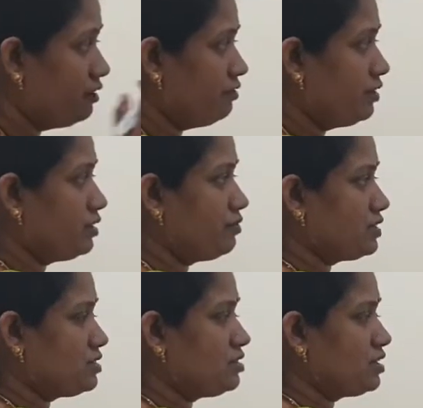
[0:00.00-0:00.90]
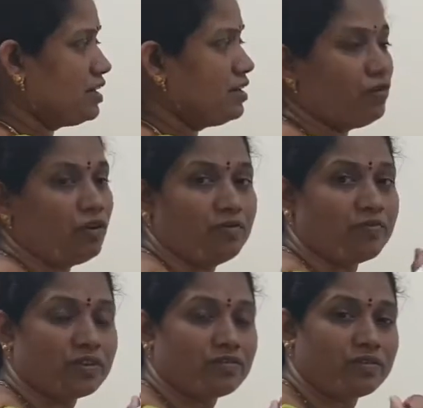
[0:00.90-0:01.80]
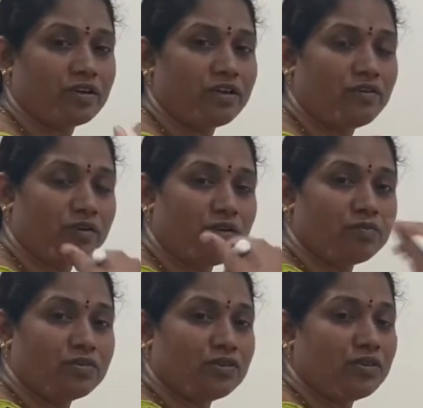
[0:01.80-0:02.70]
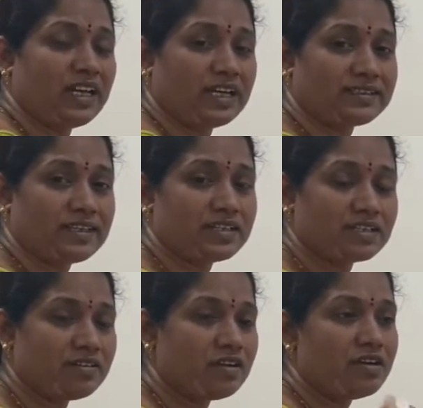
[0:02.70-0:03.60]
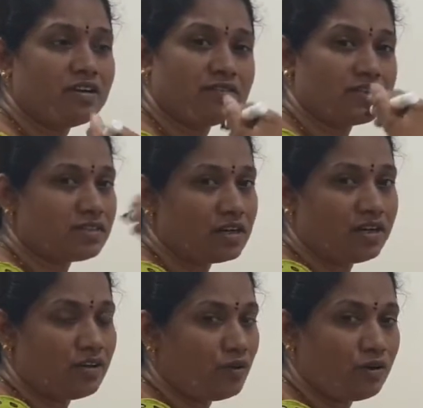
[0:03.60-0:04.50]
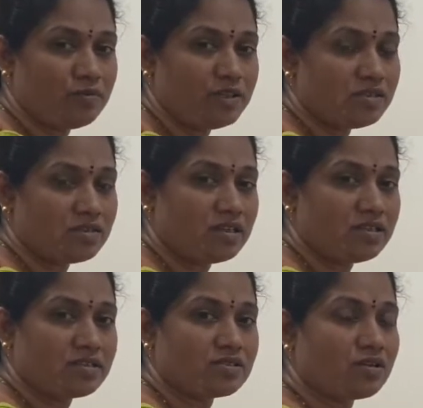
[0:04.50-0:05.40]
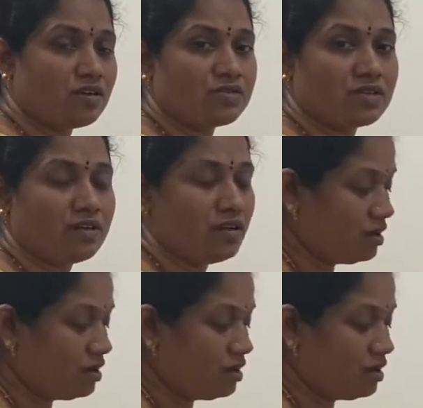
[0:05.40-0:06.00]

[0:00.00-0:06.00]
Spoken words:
For first tidal volume during exhalation, first tidal volume is releases to outside.